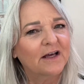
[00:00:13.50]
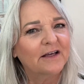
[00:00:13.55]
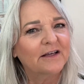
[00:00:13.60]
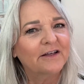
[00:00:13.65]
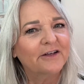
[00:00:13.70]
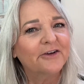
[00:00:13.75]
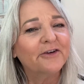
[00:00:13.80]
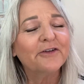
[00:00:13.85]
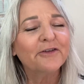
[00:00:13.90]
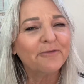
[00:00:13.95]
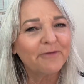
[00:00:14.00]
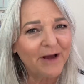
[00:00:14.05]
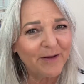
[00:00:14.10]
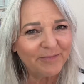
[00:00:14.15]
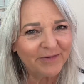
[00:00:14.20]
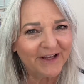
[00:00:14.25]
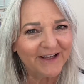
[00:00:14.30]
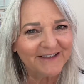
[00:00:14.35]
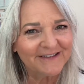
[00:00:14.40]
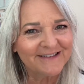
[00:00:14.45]
You're in the right
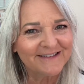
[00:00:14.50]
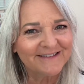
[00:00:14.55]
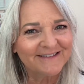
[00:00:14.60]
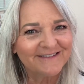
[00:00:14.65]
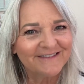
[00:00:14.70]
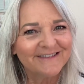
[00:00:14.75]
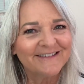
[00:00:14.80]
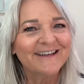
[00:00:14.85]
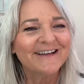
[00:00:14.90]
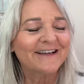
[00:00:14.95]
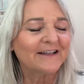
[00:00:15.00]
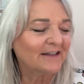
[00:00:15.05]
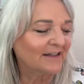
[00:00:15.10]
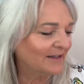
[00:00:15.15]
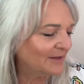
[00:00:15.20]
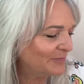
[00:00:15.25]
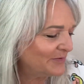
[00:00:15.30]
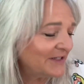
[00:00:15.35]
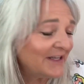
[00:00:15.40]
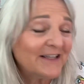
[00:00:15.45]
place.
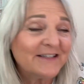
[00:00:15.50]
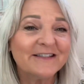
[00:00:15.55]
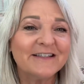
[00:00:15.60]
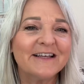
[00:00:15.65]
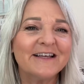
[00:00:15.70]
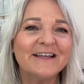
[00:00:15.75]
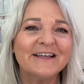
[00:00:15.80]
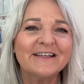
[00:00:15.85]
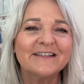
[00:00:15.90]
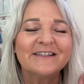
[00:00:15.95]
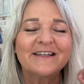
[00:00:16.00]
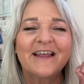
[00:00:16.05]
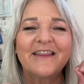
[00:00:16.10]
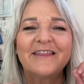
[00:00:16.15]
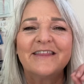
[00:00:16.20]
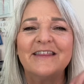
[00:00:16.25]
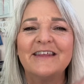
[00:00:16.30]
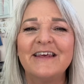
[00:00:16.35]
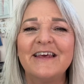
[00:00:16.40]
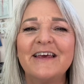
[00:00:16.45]
LipSense is
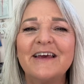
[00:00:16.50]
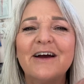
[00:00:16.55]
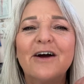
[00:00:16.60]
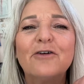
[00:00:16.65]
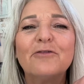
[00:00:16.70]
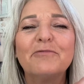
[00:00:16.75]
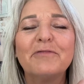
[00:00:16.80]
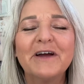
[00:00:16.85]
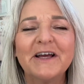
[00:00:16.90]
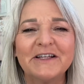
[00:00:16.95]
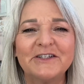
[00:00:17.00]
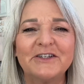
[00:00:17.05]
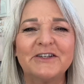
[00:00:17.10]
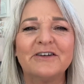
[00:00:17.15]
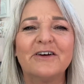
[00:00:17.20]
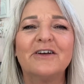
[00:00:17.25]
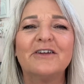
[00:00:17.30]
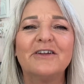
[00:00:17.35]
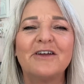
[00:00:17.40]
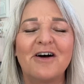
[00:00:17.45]
the
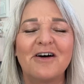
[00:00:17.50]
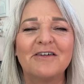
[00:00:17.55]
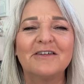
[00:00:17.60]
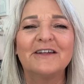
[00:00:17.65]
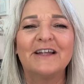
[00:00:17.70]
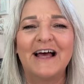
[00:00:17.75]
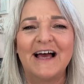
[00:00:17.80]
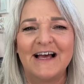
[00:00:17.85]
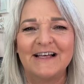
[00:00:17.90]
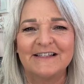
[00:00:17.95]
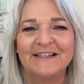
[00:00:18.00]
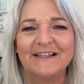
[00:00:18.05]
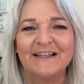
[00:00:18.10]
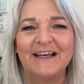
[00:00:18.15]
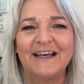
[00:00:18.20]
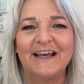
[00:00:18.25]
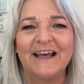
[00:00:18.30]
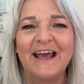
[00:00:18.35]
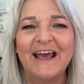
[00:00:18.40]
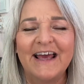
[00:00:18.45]
original
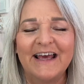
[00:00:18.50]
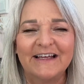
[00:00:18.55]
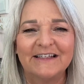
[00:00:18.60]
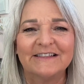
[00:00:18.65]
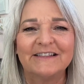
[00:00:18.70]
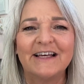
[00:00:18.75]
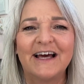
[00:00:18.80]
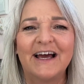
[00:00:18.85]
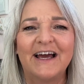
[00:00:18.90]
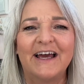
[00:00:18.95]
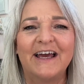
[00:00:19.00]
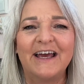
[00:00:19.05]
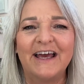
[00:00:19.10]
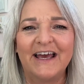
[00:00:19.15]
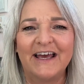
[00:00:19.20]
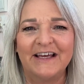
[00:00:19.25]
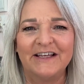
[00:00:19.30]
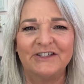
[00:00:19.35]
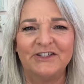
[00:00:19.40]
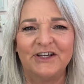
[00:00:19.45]
long-lasting
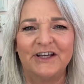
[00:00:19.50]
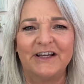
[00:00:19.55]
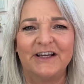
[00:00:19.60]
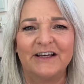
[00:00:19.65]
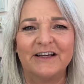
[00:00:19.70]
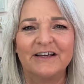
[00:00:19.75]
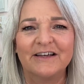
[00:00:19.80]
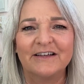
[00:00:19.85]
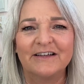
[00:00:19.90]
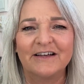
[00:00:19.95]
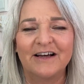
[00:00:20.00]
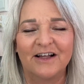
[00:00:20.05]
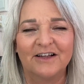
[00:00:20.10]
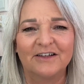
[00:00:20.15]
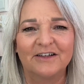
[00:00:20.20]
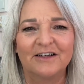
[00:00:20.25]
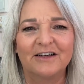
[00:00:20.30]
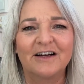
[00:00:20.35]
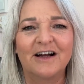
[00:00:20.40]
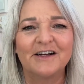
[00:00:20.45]
anti-aging
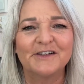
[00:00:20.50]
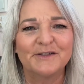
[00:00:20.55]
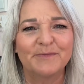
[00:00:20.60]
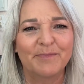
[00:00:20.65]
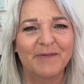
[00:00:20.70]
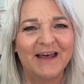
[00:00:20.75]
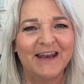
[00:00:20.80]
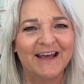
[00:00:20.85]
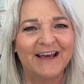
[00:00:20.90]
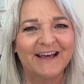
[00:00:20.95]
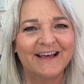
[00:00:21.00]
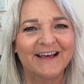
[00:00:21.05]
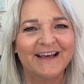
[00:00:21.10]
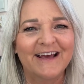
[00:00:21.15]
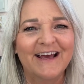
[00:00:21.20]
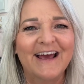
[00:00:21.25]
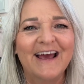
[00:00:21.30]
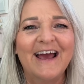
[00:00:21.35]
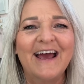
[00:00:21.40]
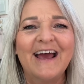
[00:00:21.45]
color cosmetic.
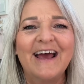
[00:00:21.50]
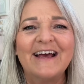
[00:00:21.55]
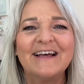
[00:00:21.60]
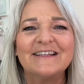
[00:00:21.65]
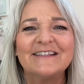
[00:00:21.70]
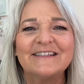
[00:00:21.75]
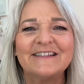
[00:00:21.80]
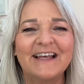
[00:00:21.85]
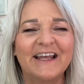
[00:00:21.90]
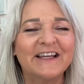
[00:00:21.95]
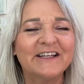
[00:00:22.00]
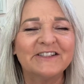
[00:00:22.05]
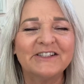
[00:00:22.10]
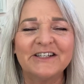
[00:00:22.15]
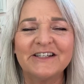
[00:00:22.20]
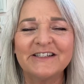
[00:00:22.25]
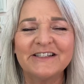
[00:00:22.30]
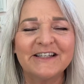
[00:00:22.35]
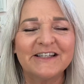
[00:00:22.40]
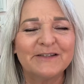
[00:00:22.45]

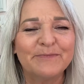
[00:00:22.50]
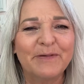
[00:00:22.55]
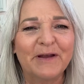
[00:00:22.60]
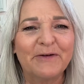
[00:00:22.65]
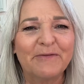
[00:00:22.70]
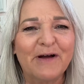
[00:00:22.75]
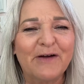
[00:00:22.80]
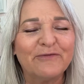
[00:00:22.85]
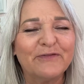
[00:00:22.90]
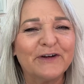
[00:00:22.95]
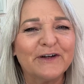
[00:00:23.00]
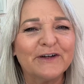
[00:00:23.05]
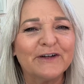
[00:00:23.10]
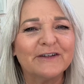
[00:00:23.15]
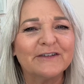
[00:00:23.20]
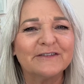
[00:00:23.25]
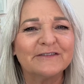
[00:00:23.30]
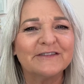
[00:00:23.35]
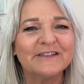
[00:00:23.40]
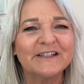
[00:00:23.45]
SeneGence has been around
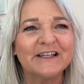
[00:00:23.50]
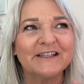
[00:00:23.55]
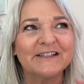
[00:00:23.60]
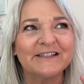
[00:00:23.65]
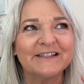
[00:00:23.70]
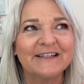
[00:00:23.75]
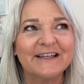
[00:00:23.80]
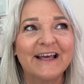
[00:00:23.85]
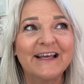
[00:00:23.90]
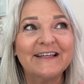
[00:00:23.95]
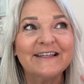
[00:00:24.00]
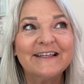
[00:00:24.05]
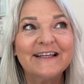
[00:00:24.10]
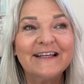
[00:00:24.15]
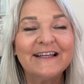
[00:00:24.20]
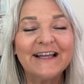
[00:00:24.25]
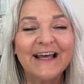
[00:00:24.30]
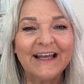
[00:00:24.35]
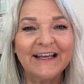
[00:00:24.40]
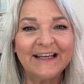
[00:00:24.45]
since
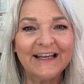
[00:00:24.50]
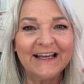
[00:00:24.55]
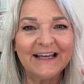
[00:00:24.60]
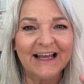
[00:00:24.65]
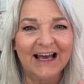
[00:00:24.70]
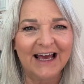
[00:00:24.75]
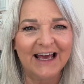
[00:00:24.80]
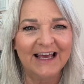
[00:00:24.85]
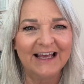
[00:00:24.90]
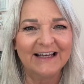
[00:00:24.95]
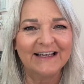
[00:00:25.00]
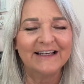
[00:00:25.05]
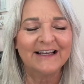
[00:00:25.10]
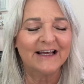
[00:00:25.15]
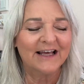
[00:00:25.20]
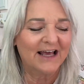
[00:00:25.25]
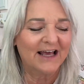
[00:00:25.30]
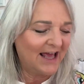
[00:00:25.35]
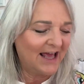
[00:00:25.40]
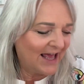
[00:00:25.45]
1999,
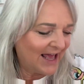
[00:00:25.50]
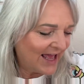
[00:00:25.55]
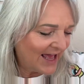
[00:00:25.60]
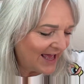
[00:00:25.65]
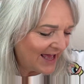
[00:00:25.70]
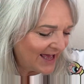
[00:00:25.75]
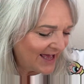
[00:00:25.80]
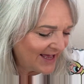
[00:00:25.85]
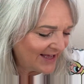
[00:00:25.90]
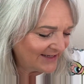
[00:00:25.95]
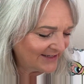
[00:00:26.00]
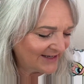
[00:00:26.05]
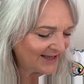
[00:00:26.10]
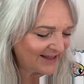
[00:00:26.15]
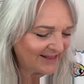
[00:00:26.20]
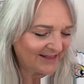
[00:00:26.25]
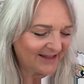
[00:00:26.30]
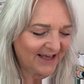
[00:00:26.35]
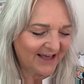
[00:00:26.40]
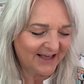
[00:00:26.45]
and
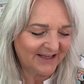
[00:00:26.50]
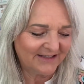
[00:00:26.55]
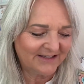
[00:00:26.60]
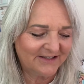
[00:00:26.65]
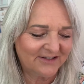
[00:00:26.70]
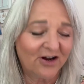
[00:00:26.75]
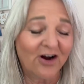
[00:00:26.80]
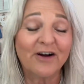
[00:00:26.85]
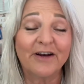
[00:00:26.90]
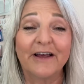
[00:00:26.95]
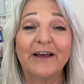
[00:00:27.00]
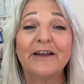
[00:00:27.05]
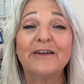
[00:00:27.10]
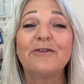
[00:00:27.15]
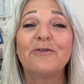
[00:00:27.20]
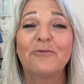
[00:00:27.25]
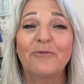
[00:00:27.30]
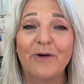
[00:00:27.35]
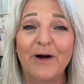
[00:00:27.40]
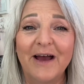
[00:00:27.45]
they started
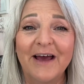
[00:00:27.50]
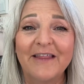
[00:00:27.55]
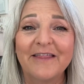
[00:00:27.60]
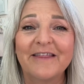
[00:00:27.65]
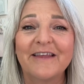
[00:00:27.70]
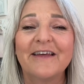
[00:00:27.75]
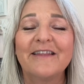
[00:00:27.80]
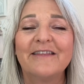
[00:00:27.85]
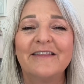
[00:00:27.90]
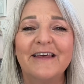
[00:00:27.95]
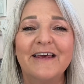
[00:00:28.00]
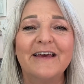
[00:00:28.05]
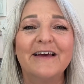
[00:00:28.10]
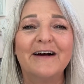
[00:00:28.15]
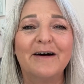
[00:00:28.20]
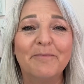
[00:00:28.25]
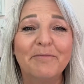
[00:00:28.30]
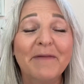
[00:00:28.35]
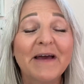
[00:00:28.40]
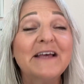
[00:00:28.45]
with the
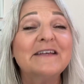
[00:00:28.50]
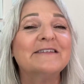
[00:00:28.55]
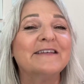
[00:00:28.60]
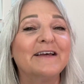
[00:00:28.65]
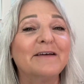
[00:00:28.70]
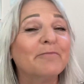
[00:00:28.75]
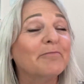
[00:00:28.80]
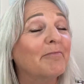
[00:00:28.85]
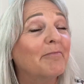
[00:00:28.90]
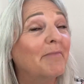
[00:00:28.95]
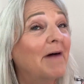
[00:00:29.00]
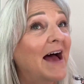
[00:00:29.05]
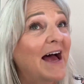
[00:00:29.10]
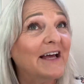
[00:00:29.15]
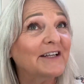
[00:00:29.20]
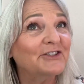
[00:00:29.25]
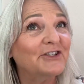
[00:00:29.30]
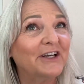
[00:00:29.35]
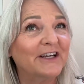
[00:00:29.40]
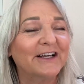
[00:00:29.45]
amazing
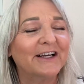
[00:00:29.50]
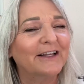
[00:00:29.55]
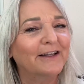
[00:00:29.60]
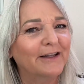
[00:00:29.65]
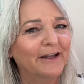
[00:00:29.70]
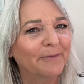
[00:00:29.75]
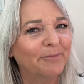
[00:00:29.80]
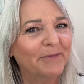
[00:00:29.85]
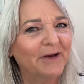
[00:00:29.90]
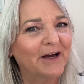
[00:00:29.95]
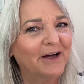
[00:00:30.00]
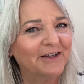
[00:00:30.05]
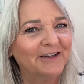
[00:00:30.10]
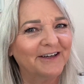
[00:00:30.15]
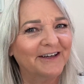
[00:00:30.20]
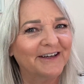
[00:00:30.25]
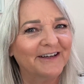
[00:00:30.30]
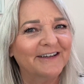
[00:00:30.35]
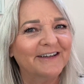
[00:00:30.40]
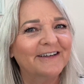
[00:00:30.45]
magic lip
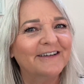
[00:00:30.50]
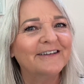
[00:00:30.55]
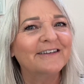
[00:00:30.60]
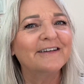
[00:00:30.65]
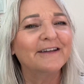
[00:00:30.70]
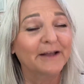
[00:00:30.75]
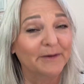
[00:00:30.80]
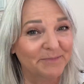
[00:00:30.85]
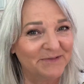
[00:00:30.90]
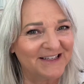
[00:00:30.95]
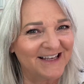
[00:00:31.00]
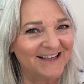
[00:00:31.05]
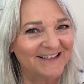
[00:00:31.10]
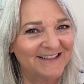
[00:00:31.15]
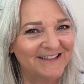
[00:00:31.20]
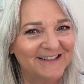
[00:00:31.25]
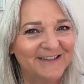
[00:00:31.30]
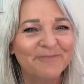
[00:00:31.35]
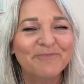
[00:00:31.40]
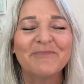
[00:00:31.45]
color
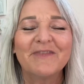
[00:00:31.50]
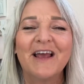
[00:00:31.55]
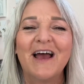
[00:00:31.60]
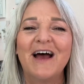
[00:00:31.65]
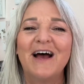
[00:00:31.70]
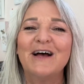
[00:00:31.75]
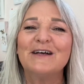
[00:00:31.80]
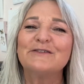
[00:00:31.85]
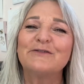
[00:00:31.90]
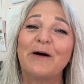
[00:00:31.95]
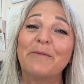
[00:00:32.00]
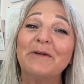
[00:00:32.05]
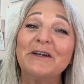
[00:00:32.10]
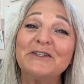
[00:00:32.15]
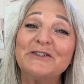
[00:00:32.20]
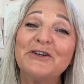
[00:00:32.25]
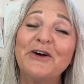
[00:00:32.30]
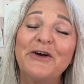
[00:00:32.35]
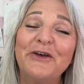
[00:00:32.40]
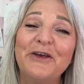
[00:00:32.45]
LipSense. So I'm going to
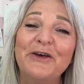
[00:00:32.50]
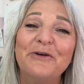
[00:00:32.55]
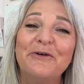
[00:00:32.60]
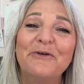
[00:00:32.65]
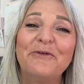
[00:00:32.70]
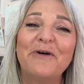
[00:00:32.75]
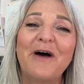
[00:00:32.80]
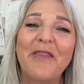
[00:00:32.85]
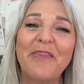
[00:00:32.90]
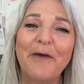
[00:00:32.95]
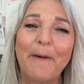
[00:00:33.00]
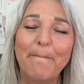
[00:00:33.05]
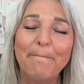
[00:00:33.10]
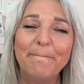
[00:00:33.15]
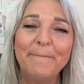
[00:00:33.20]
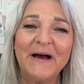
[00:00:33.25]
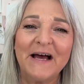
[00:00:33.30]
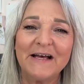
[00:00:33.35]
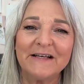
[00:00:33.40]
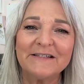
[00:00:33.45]
show you the
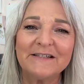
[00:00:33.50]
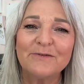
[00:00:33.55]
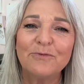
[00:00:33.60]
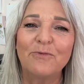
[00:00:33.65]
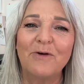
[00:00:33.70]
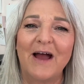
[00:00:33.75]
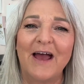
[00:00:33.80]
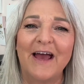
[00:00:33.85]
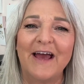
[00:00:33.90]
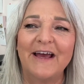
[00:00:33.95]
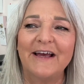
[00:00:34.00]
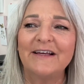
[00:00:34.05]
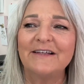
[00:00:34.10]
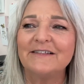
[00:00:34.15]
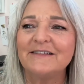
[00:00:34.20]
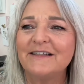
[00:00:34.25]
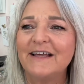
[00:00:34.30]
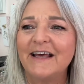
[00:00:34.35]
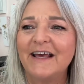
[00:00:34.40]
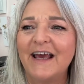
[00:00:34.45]
best way
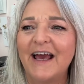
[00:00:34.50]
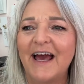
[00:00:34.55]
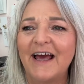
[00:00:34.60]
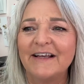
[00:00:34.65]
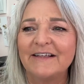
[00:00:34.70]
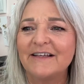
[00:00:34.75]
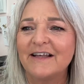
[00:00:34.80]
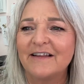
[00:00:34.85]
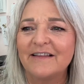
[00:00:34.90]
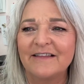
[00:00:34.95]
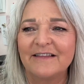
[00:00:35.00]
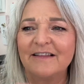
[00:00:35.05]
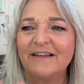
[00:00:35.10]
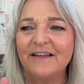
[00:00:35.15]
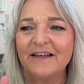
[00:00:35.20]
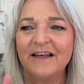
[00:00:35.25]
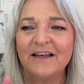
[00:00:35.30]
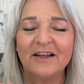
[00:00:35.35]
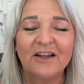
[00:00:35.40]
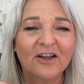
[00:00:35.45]
to get
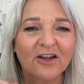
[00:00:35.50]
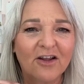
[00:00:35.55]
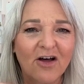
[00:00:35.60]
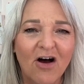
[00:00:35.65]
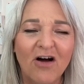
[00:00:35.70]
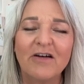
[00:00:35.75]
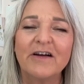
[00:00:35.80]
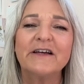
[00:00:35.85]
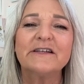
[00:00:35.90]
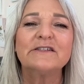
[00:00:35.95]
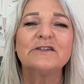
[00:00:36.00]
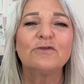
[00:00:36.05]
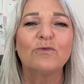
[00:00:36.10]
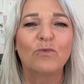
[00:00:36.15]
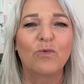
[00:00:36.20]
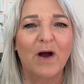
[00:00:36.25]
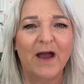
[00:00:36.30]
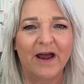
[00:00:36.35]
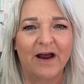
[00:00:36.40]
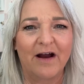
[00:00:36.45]
the longest
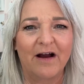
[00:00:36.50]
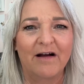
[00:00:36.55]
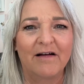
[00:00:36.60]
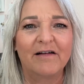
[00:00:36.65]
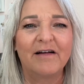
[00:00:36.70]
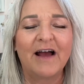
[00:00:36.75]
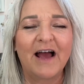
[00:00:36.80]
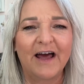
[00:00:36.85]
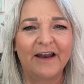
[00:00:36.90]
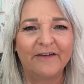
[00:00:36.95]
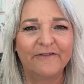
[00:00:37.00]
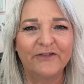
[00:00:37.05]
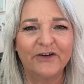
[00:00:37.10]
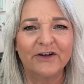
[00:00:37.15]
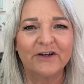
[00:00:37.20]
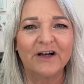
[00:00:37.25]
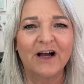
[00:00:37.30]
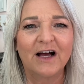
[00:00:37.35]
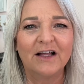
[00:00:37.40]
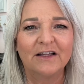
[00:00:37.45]
wear out of your
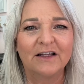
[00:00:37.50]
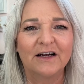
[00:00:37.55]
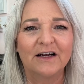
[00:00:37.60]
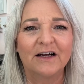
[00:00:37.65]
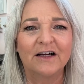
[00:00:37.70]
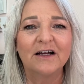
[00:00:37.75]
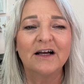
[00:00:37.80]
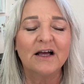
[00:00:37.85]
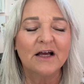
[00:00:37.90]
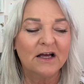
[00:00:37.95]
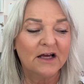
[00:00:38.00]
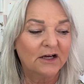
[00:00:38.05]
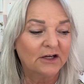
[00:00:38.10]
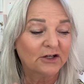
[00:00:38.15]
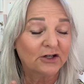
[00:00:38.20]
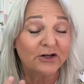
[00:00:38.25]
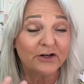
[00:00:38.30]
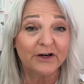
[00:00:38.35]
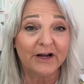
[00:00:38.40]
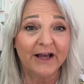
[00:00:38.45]
color,
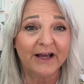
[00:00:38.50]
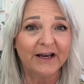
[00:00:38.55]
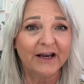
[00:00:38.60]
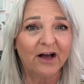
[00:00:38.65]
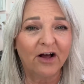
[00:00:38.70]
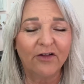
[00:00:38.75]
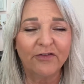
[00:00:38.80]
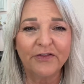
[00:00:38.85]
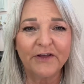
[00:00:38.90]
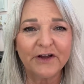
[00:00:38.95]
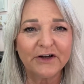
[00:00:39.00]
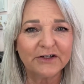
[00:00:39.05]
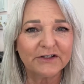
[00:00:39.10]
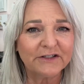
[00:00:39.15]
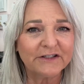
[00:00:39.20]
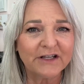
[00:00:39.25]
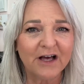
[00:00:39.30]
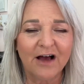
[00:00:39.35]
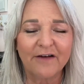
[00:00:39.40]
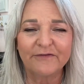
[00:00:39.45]
create healthier,
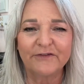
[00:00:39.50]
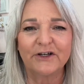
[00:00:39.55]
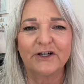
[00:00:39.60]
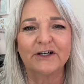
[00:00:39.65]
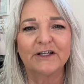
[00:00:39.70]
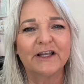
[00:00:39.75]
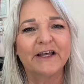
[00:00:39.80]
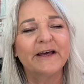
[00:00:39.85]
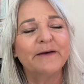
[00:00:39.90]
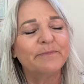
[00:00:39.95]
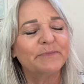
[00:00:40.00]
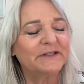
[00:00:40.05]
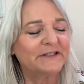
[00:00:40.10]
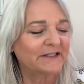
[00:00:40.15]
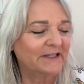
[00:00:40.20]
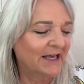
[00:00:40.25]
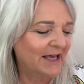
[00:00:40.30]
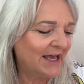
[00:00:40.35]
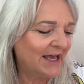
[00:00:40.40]
softer lips.